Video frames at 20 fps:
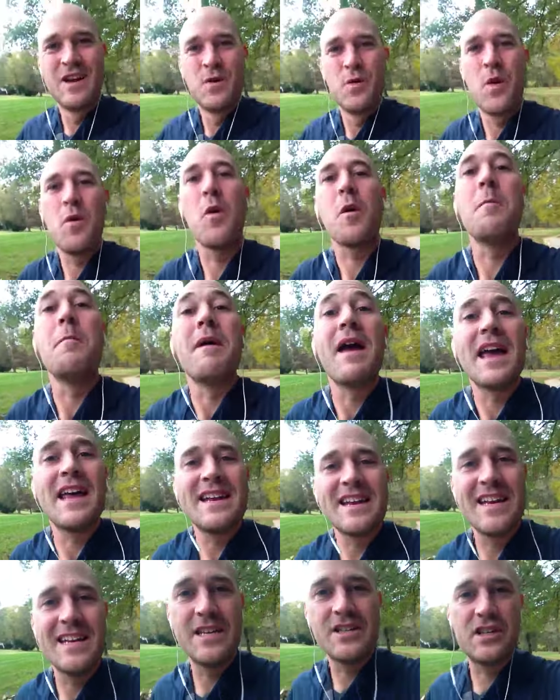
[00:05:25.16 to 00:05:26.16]
We were made
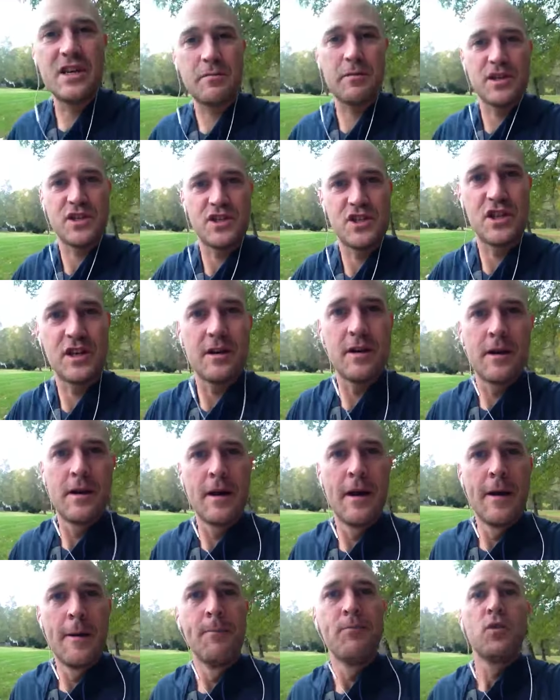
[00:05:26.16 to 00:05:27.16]
in His image.
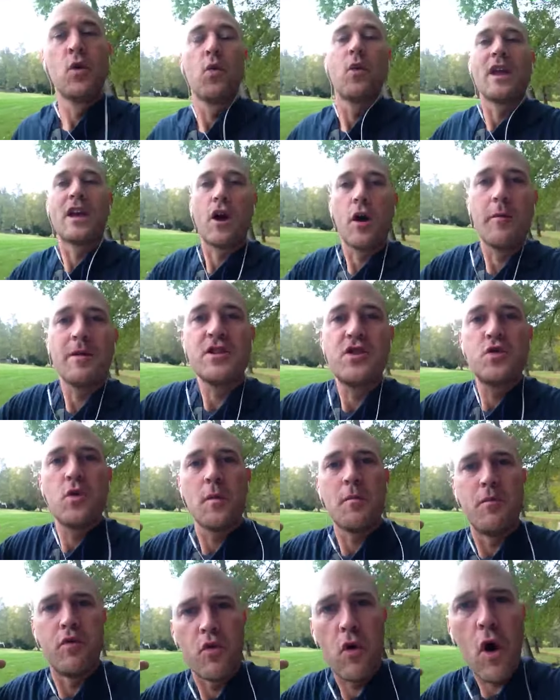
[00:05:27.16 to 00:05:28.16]
We come into a
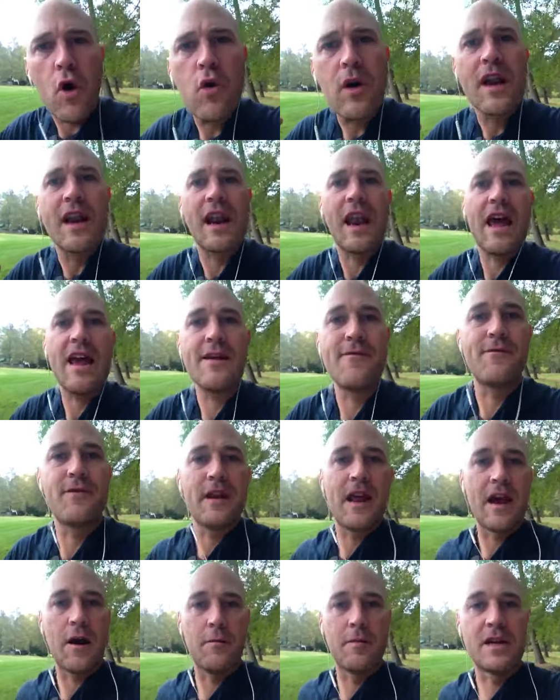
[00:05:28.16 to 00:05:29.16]
broken life
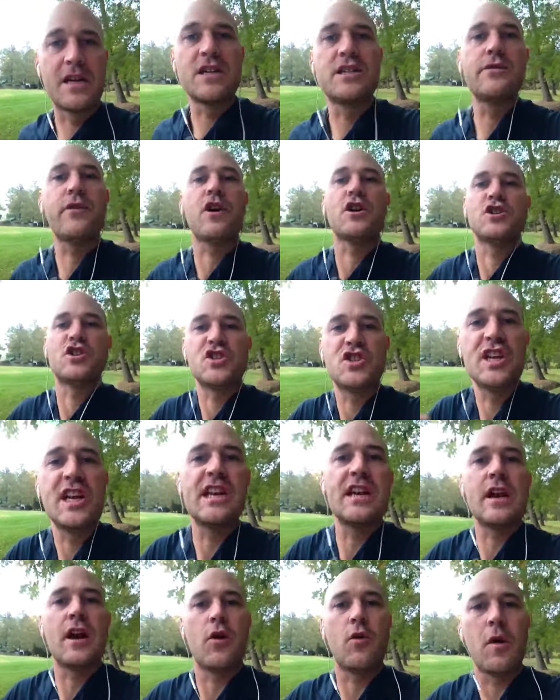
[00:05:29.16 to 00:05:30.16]
now because of our
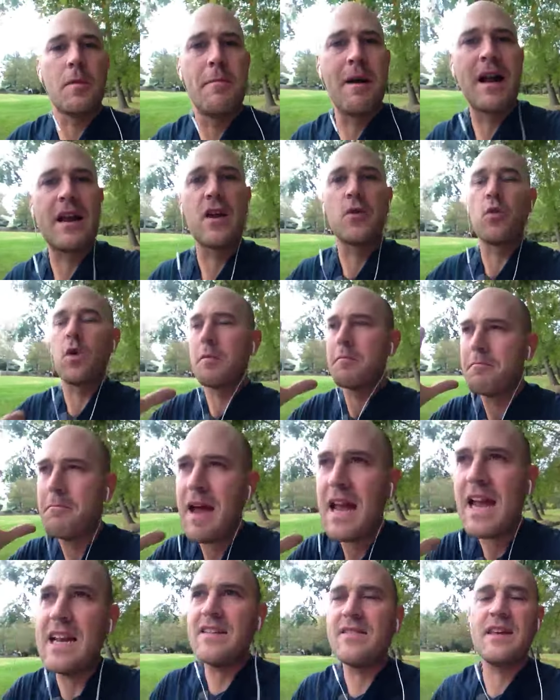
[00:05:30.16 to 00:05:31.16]
sin and our rebellion. We're
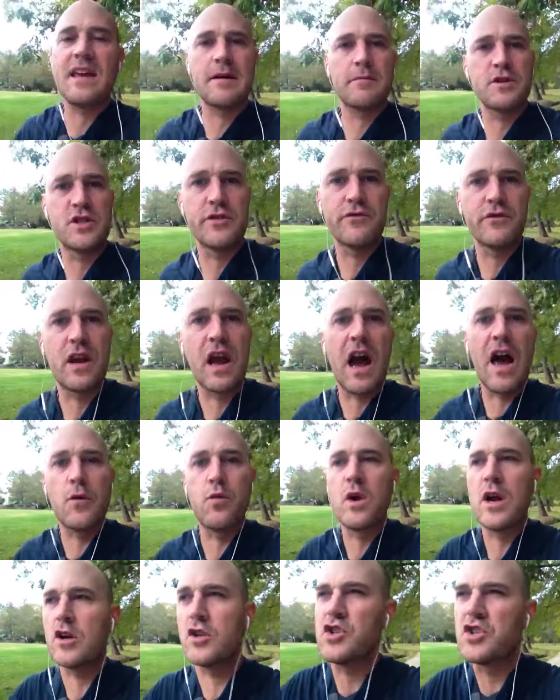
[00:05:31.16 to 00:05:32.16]
made in the image of God.
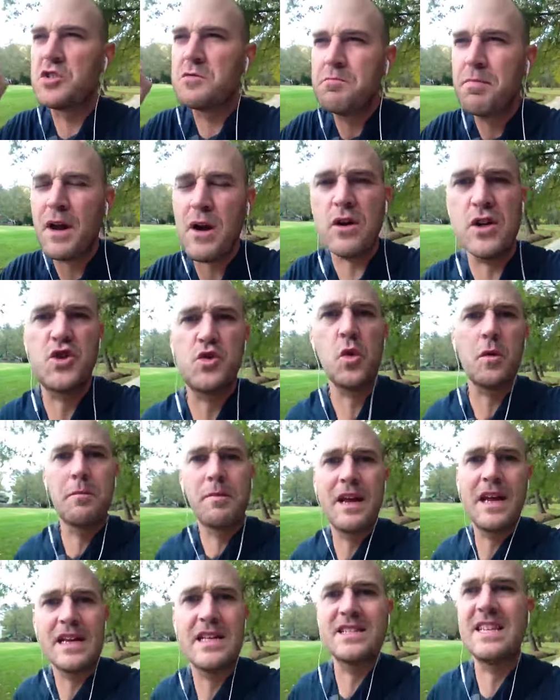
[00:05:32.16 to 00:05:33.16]
We are spiritual
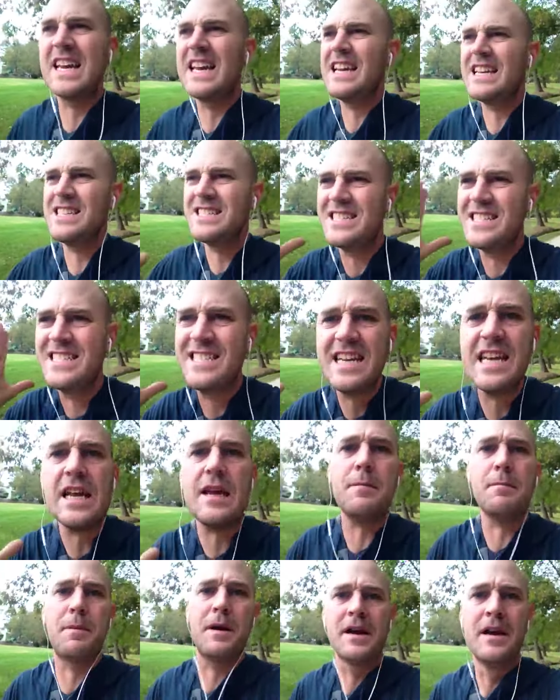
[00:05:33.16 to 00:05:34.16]
beings. It is
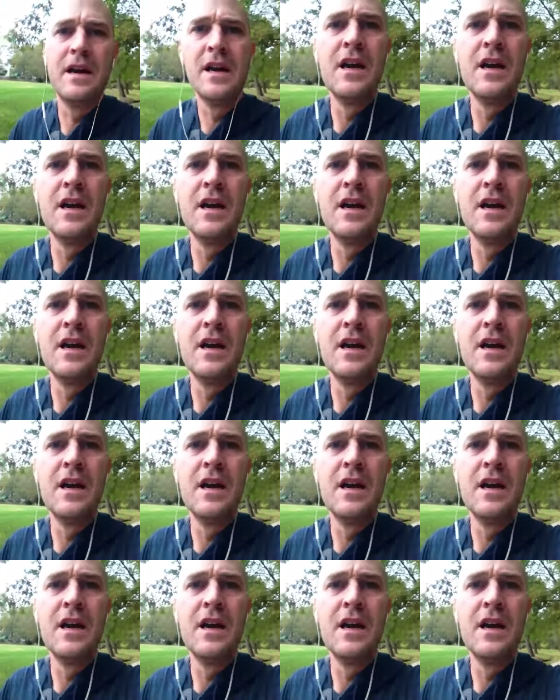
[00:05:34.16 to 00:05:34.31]
deep.